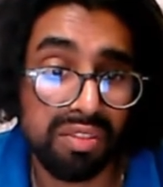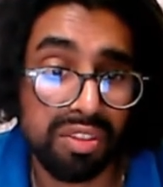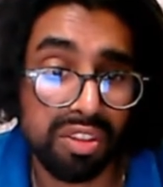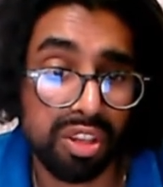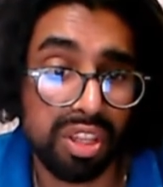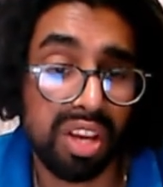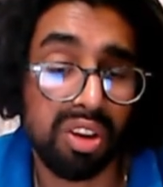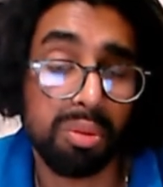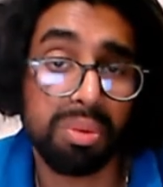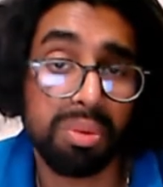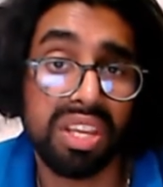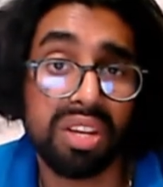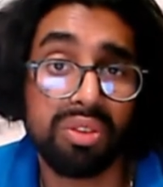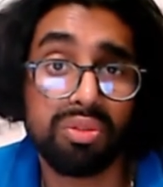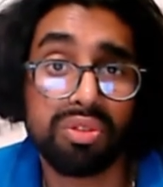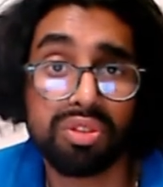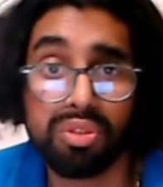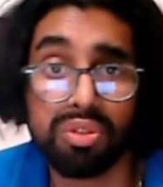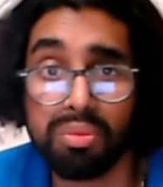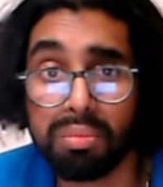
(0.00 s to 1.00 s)
so that will be
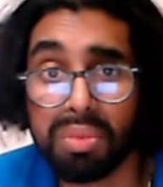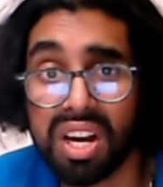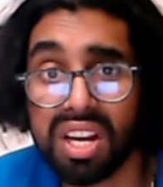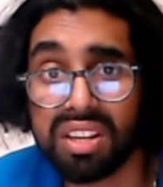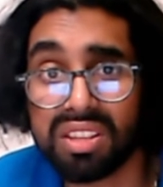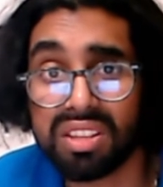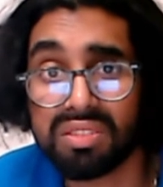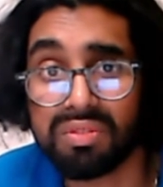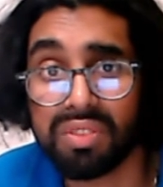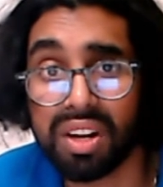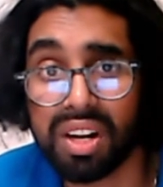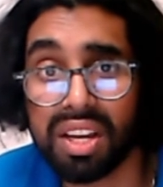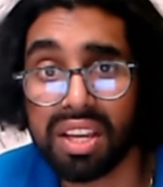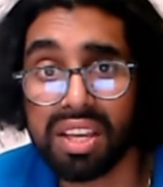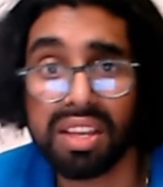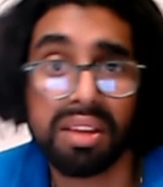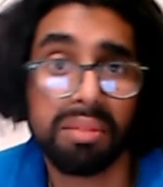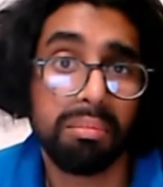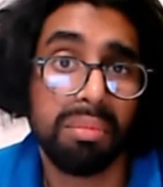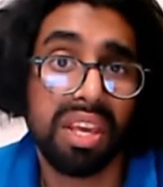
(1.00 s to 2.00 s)
equal to minus
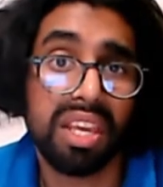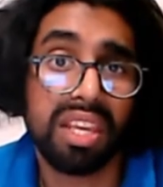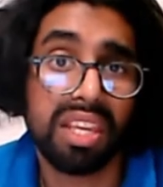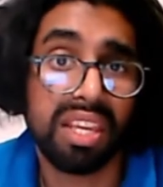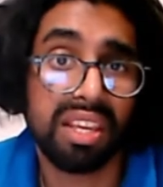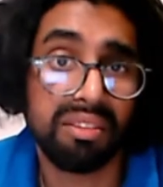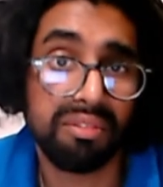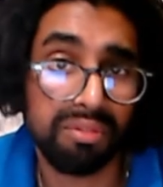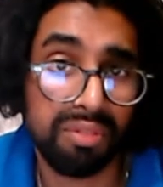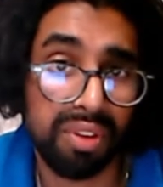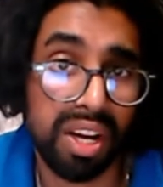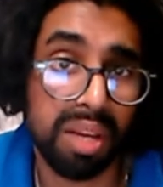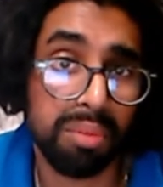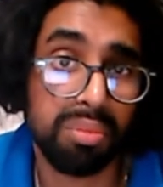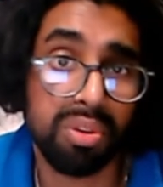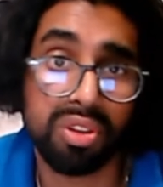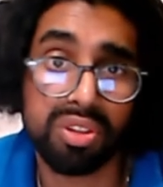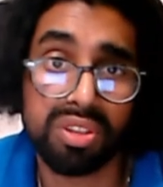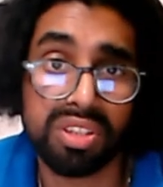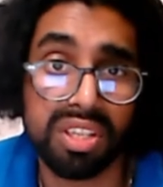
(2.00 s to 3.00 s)
phi, making phi
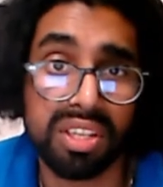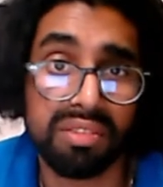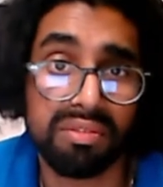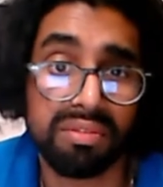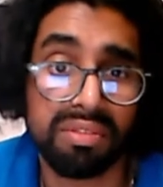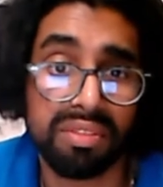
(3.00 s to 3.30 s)
positive.